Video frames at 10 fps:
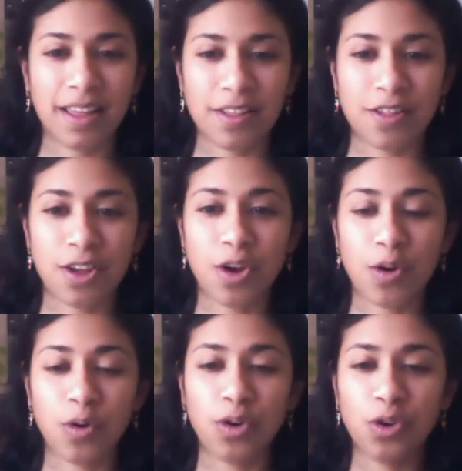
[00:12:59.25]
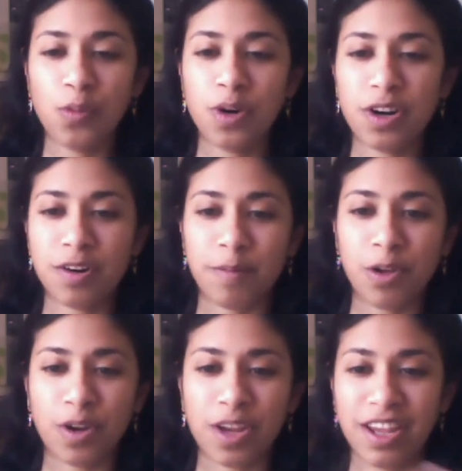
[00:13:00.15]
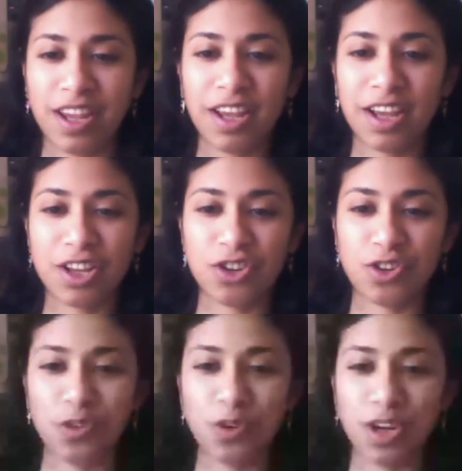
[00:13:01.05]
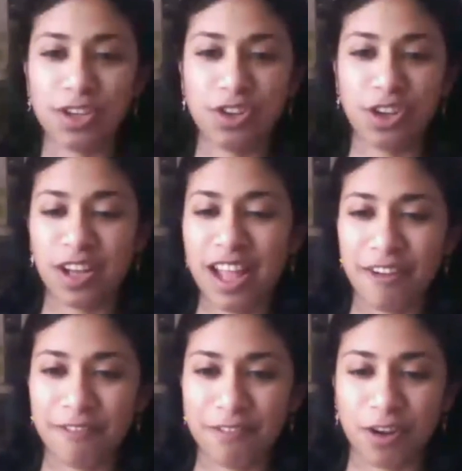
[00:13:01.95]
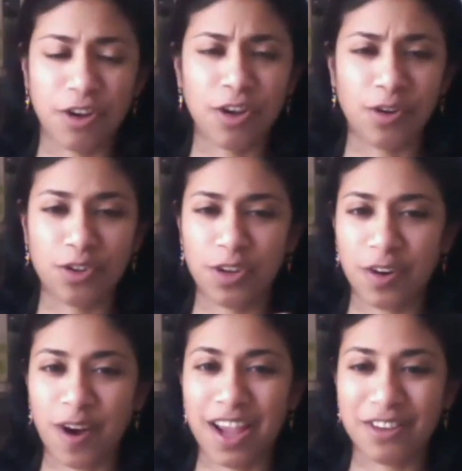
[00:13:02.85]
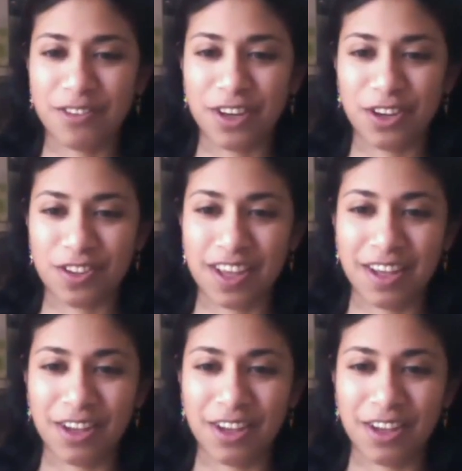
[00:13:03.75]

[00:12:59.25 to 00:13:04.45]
So you were looking to your left, no, to your right when you're saying